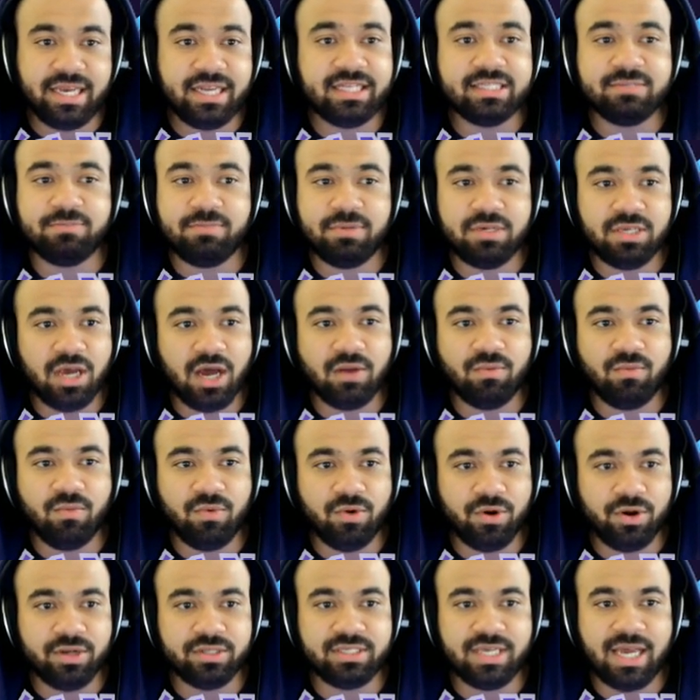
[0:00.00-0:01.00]
it is beyond
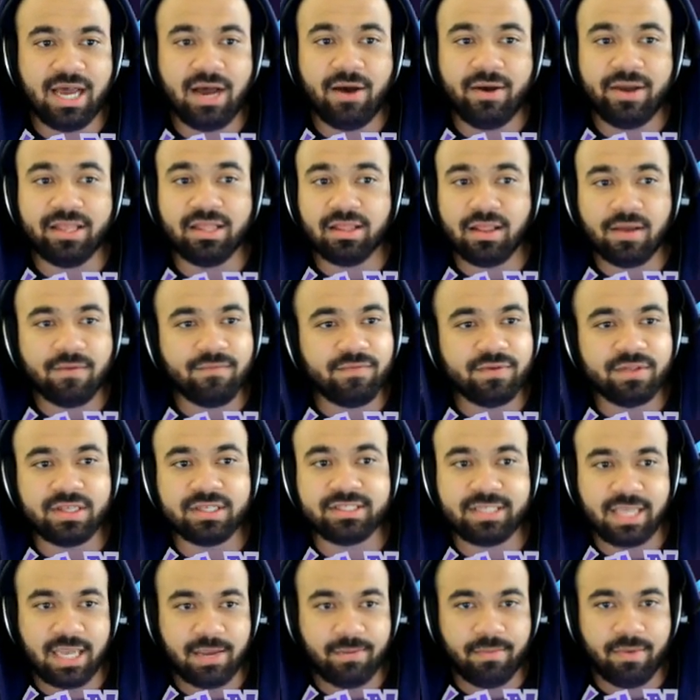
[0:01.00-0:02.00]
words how in love with this
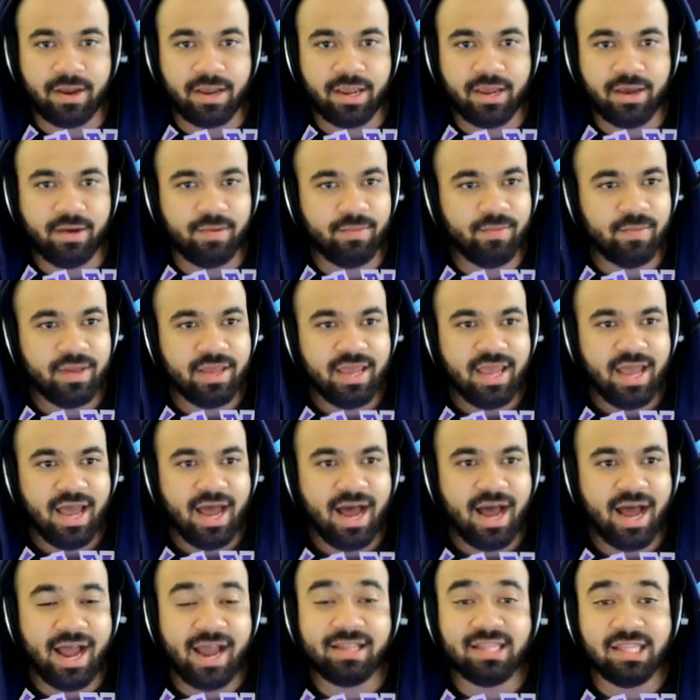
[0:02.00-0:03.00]
game I am.
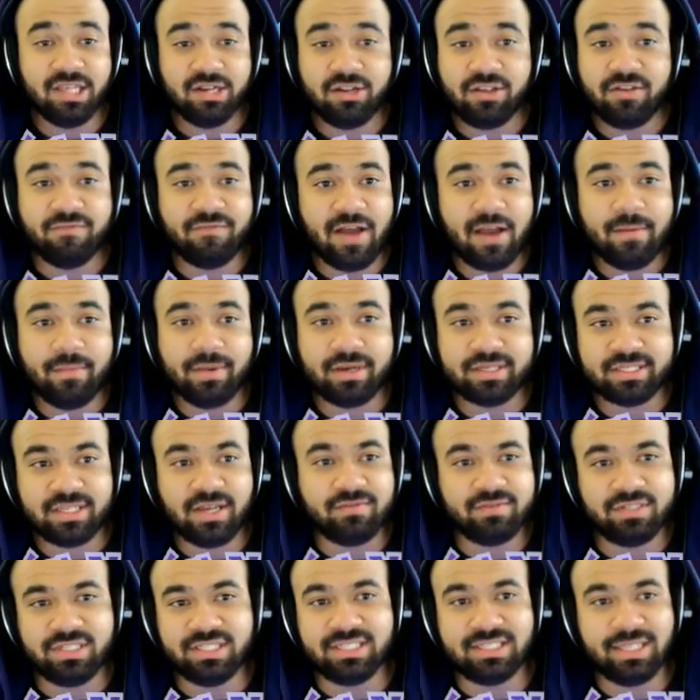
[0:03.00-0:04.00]
I literally find
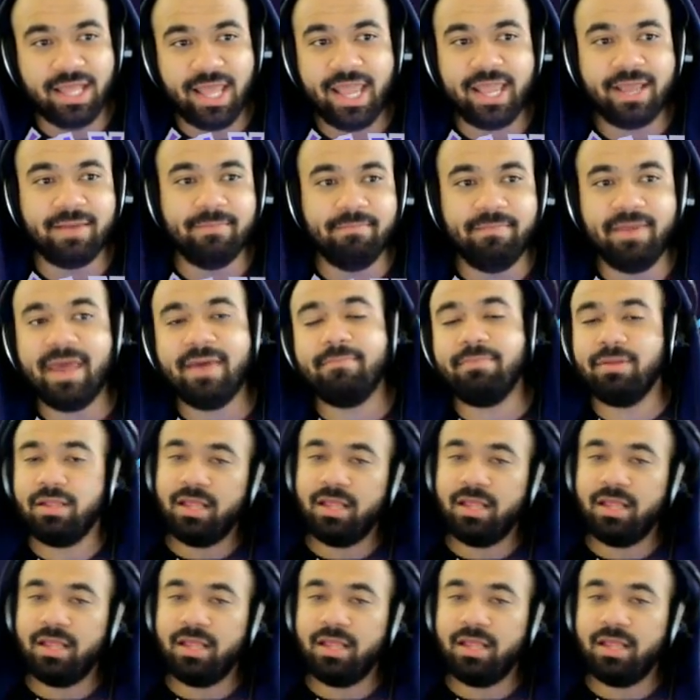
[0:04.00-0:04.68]
myself just laying in bed